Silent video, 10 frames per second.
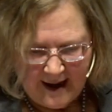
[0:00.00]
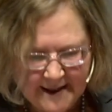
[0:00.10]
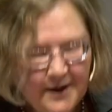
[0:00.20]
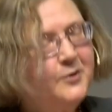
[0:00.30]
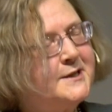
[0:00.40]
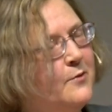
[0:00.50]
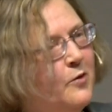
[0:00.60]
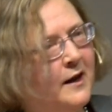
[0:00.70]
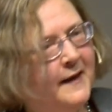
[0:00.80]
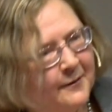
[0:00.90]
And then you could say,
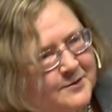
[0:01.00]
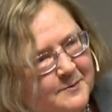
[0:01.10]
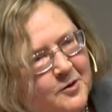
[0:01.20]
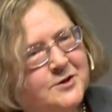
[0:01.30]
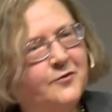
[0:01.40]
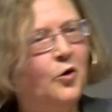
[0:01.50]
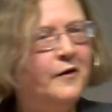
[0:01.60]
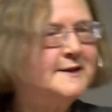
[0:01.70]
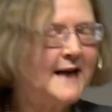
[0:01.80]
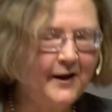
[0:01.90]
well, that was because of
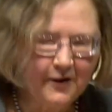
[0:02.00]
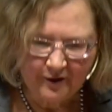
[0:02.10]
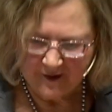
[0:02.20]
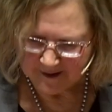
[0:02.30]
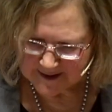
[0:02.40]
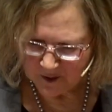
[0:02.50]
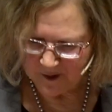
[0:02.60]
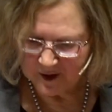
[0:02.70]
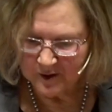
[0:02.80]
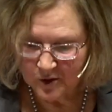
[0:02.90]
all these other things. So
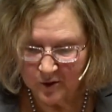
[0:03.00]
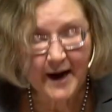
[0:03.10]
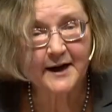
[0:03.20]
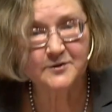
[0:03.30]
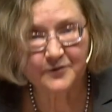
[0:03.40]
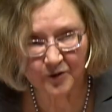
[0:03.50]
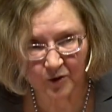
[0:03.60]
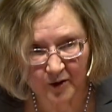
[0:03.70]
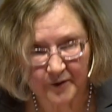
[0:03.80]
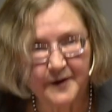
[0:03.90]
we could correct
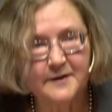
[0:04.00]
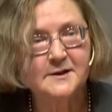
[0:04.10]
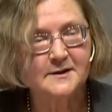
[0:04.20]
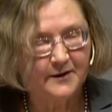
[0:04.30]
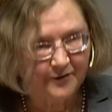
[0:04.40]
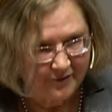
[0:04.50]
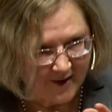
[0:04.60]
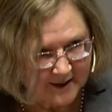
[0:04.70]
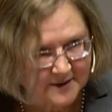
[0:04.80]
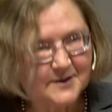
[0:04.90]
for these
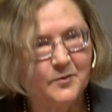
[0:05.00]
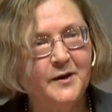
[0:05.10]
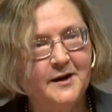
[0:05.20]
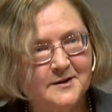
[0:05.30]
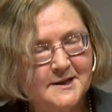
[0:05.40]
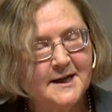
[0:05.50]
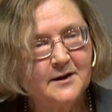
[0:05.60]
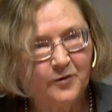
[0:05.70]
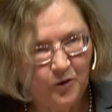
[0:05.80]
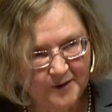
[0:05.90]
effects that we could see
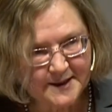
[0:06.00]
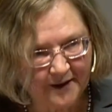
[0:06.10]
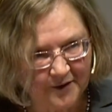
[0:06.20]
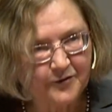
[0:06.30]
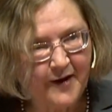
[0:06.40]
of all these other